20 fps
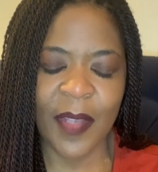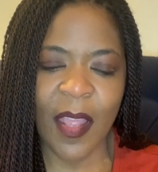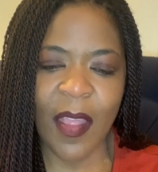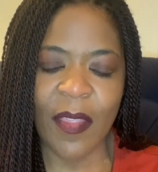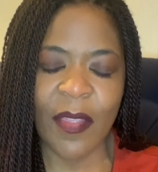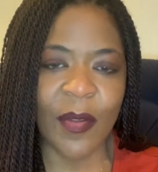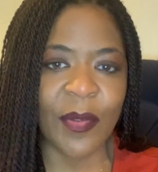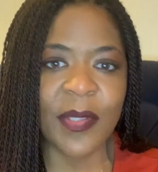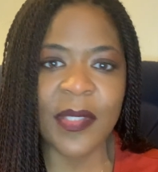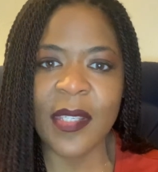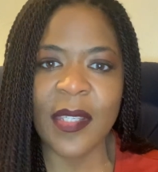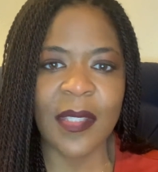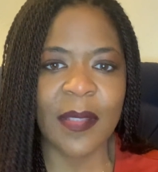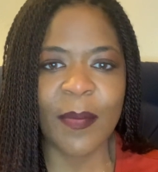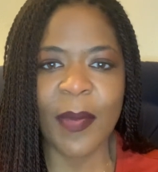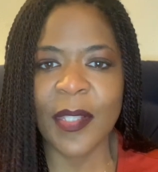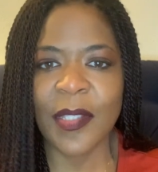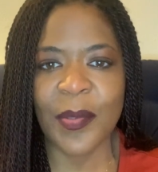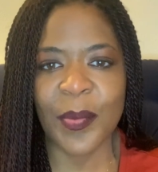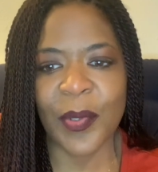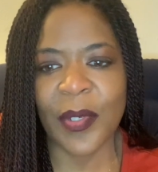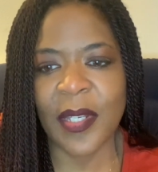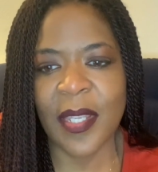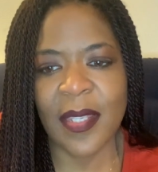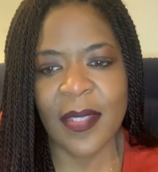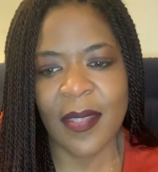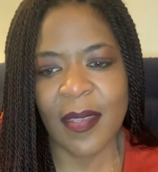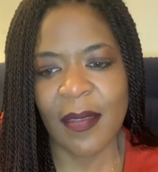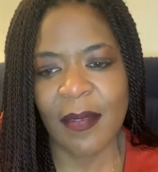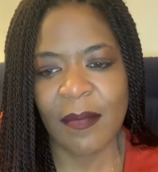Those 6 months weren't
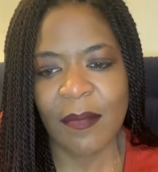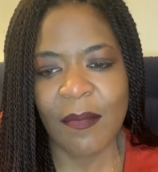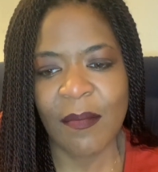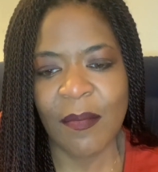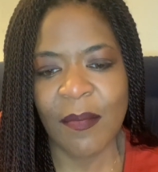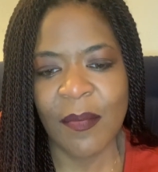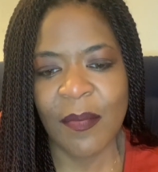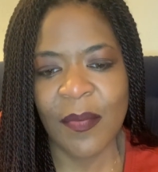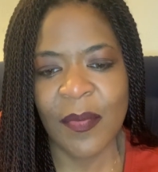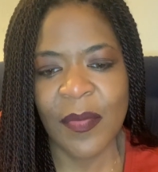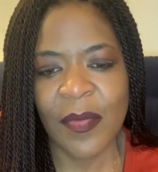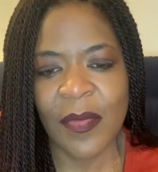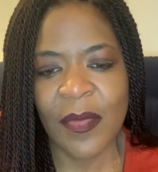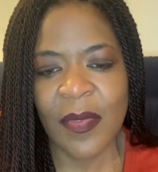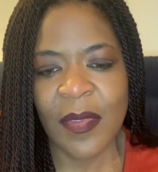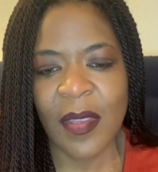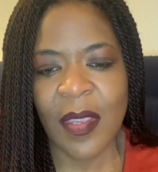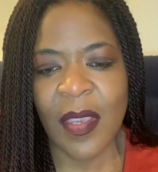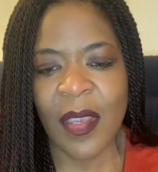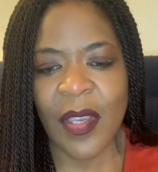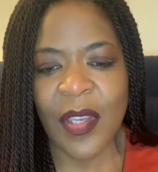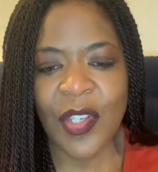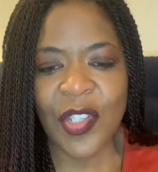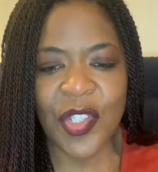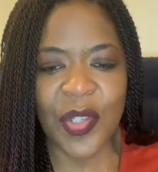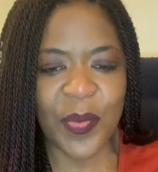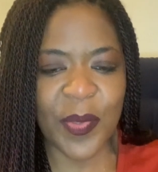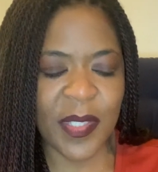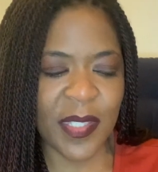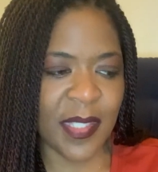easy.
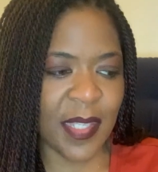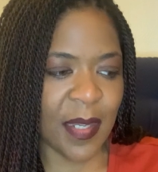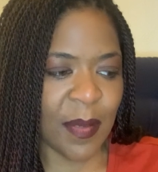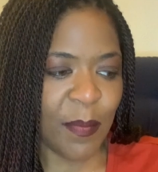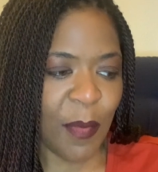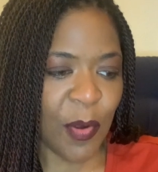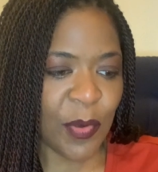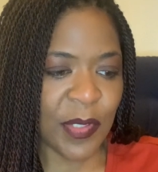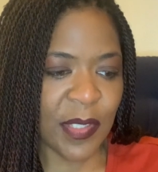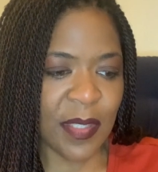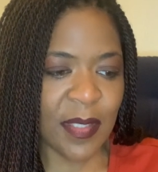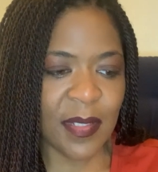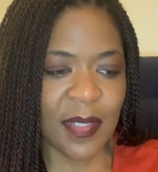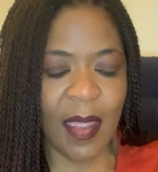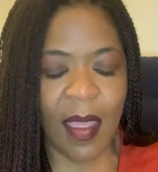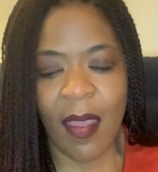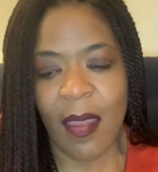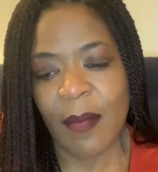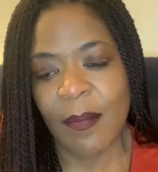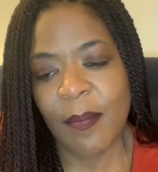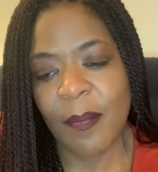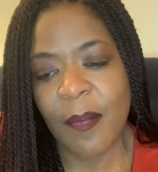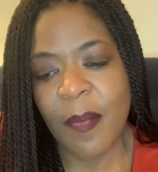She was sick most of the time.